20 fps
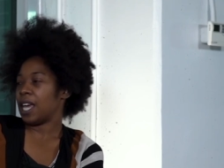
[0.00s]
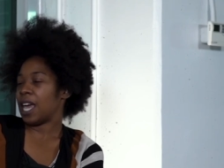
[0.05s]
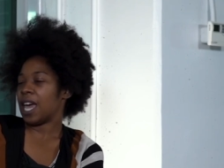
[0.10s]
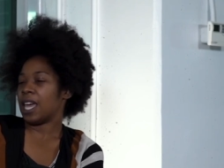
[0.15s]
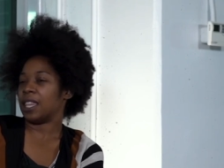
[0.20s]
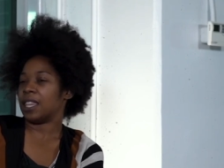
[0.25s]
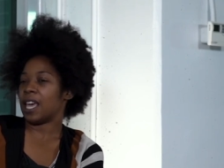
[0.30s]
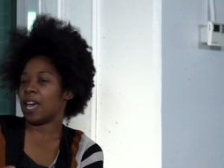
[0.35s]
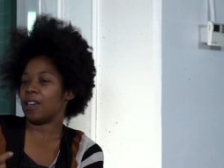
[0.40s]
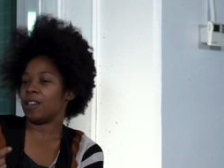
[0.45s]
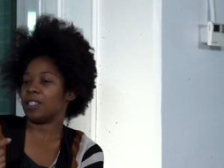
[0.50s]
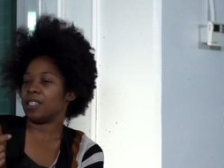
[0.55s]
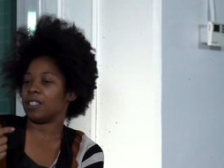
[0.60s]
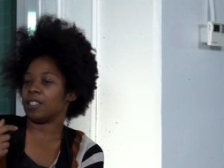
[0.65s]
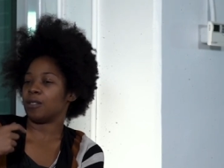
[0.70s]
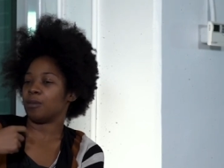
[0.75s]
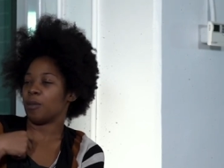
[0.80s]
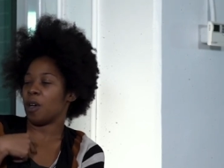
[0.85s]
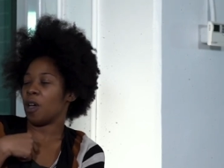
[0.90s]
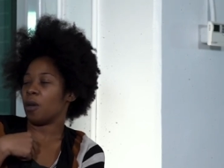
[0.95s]
And that is a
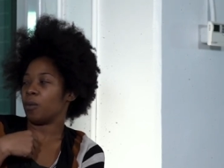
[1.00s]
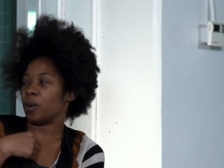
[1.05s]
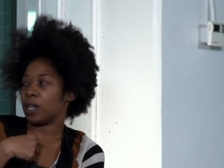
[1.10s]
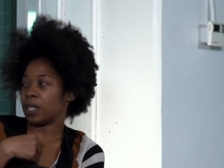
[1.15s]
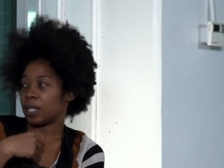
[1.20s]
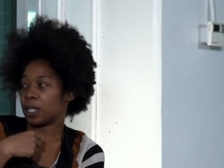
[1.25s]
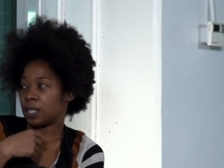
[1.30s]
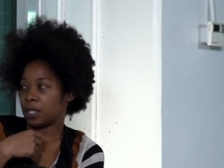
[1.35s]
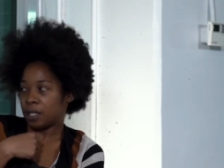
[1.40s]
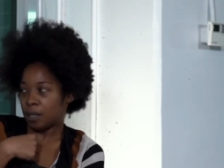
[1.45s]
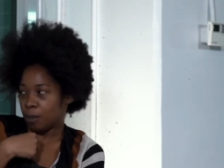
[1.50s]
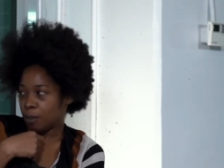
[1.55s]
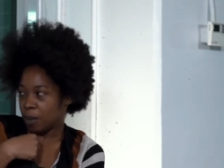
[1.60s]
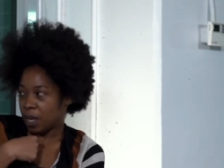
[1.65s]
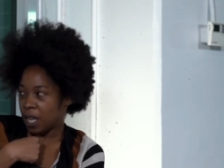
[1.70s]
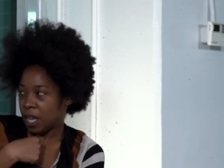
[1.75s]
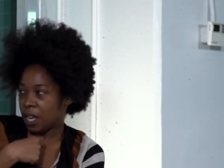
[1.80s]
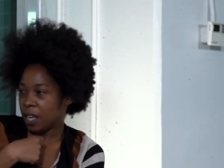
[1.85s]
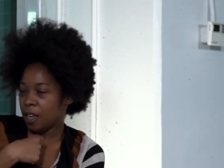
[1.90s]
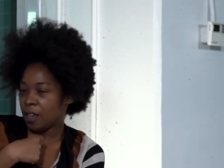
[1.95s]
small risk to
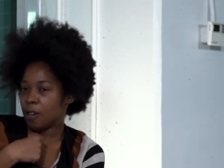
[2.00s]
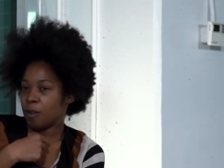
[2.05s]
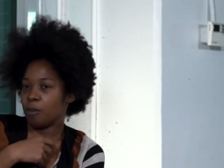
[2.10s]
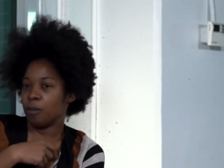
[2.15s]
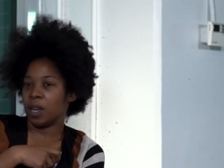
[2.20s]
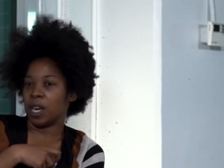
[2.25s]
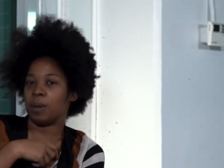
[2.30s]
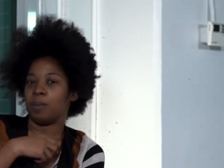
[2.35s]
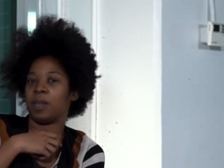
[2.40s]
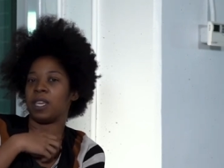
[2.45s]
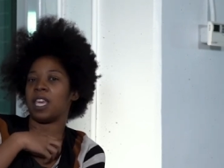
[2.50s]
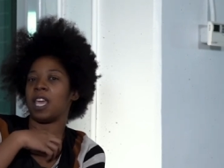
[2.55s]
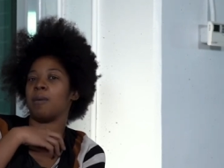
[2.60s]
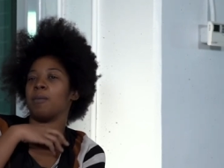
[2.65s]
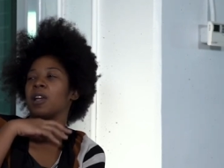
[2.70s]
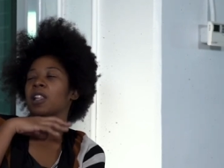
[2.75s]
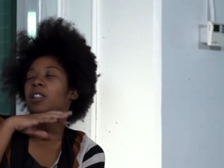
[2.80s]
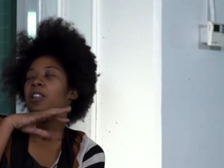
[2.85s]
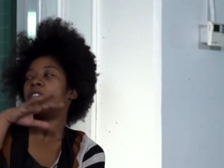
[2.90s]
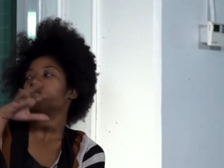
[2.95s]
me, but it became
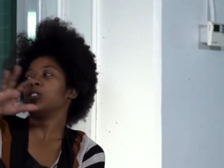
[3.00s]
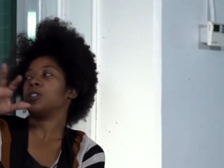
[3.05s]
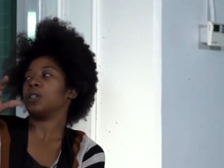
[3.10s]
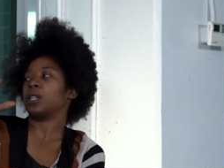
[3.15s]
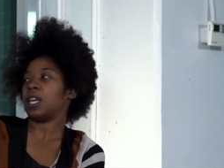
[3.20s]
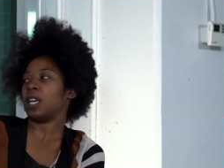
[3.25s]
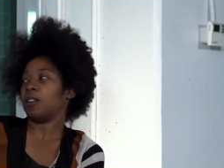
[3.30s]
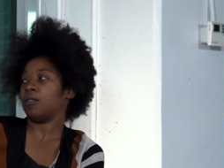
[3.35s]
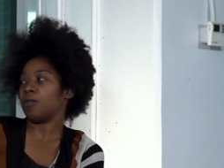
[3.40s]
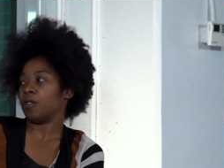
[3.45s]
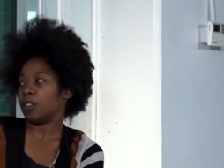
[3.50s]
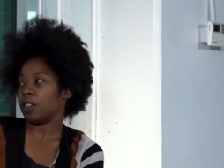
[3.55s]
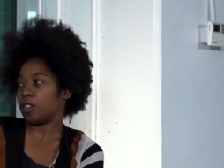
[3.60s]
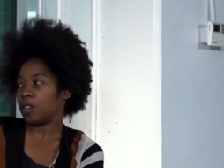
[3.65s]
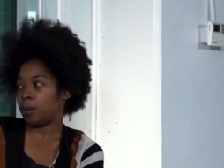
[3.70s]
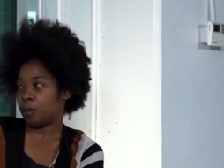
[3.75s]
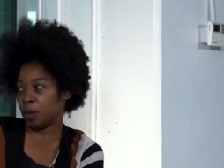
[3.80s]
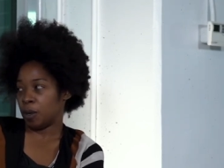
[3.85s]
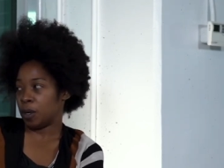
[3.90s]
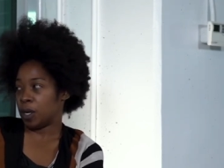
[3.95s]
a larger gain for the
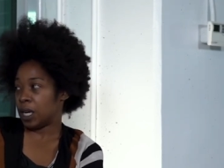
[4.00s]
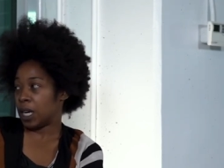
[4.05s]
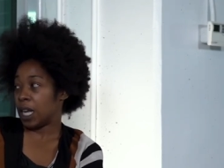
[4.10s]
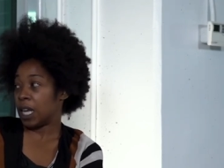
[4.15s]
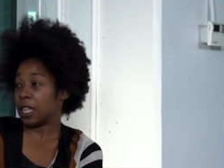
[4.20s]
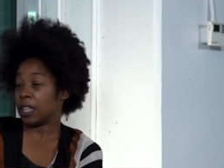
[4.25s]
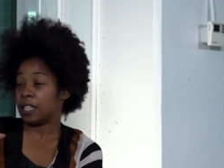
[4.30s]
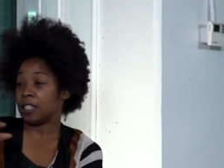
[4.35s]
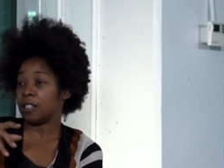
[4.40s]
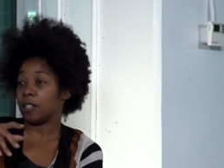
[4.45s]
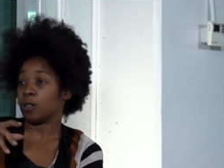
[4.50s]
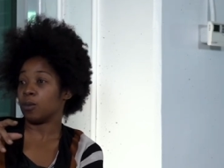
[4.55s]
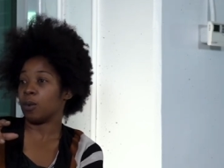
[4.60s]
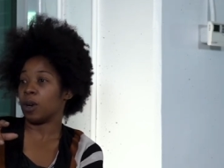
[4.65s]
community. And this is